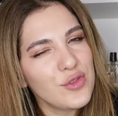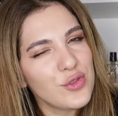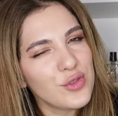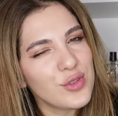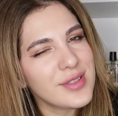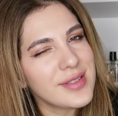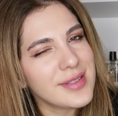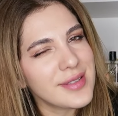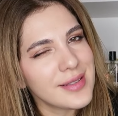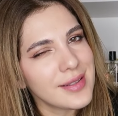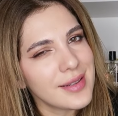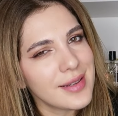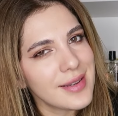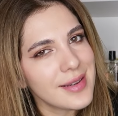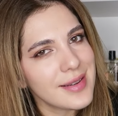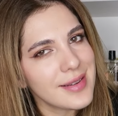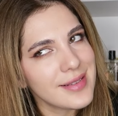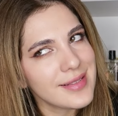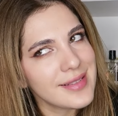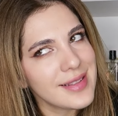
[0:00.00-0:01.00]

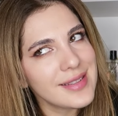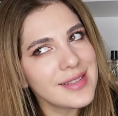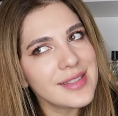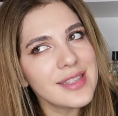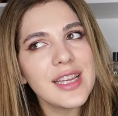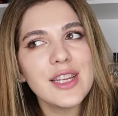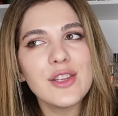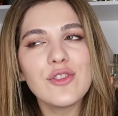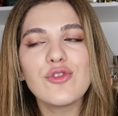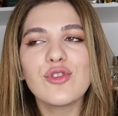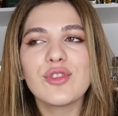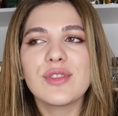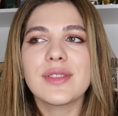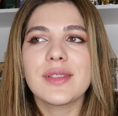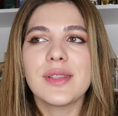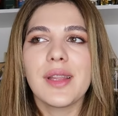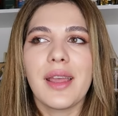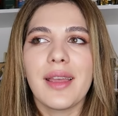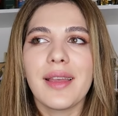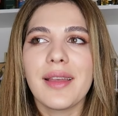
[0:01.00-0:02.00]
interesting. That's
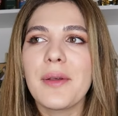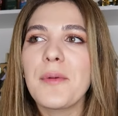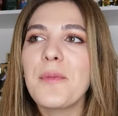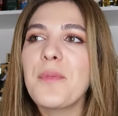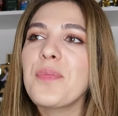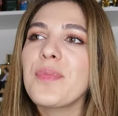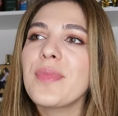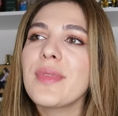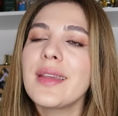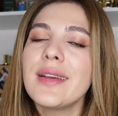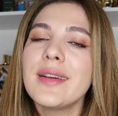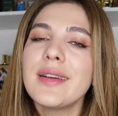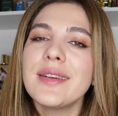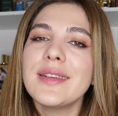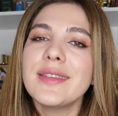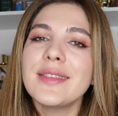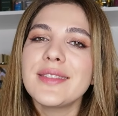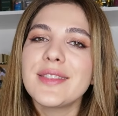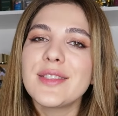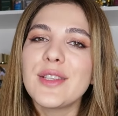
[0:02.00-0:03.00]
interesting.
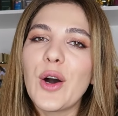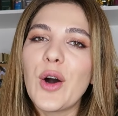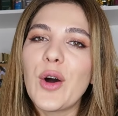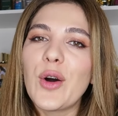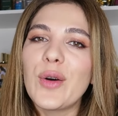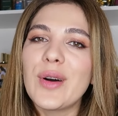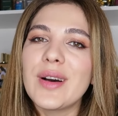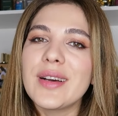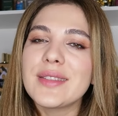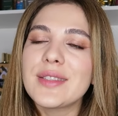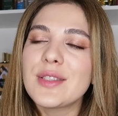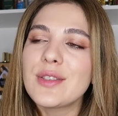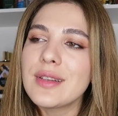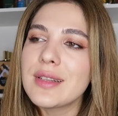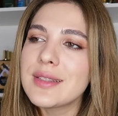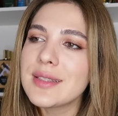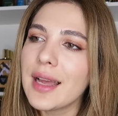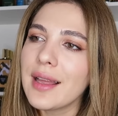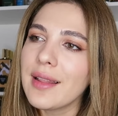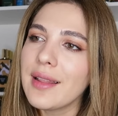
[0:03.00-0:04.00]
So as soon
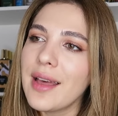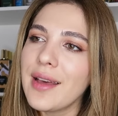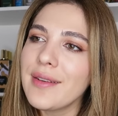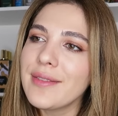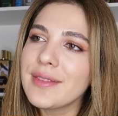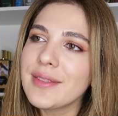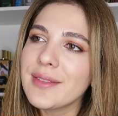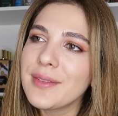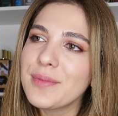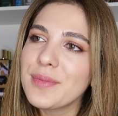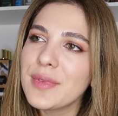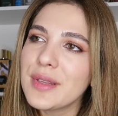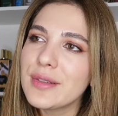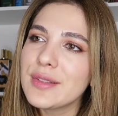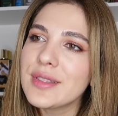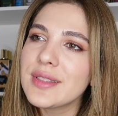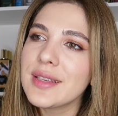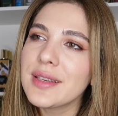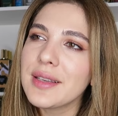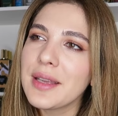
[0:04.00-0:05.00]
as I left, I
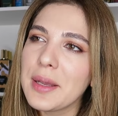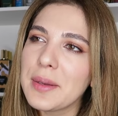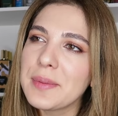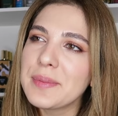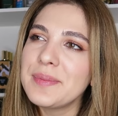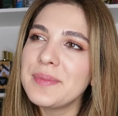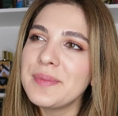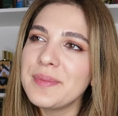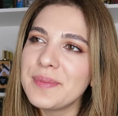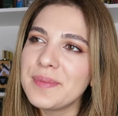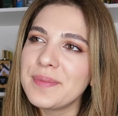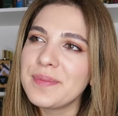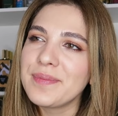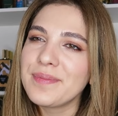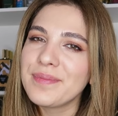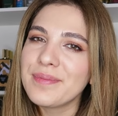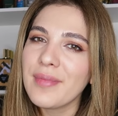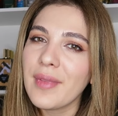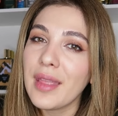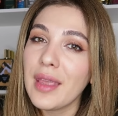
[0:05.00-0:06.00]
was thinking, hmm,
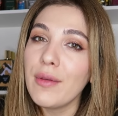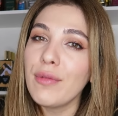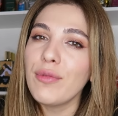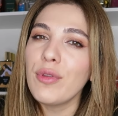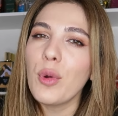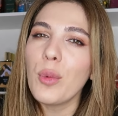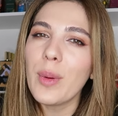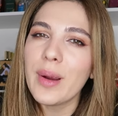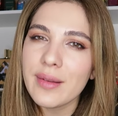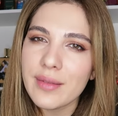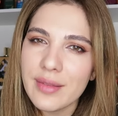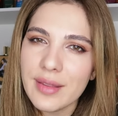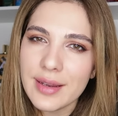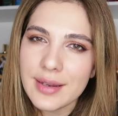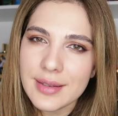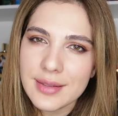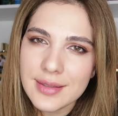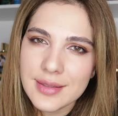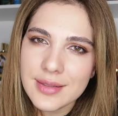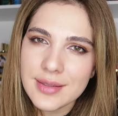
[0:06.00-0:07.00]
if you wear
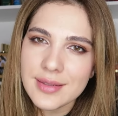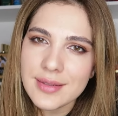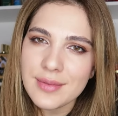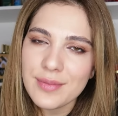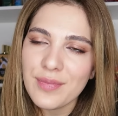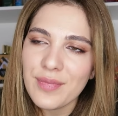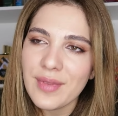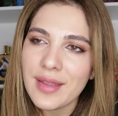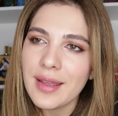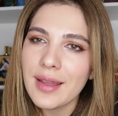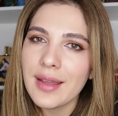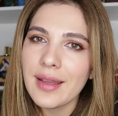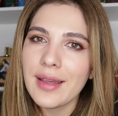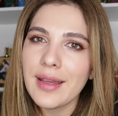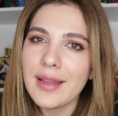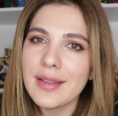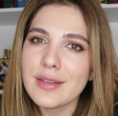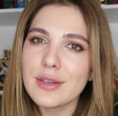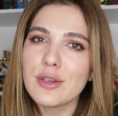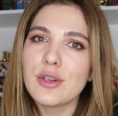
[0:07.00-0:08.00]
this
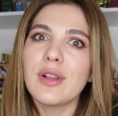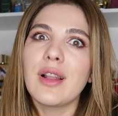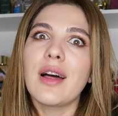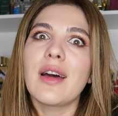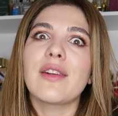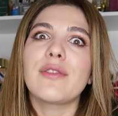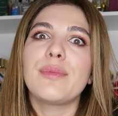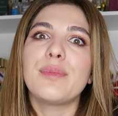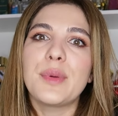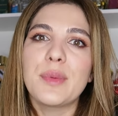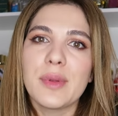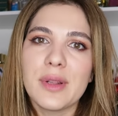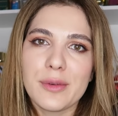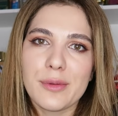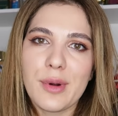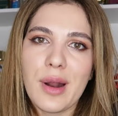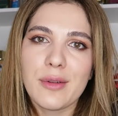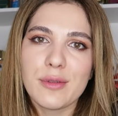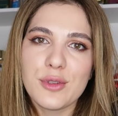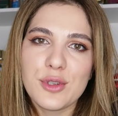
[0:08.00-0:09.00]
and there are a lot of people
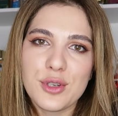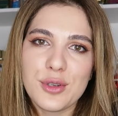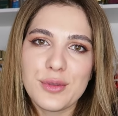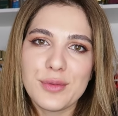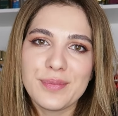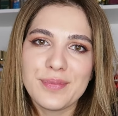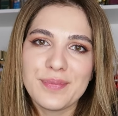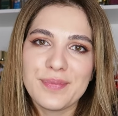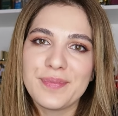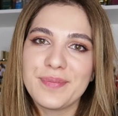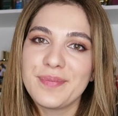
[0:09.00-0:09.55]
around you,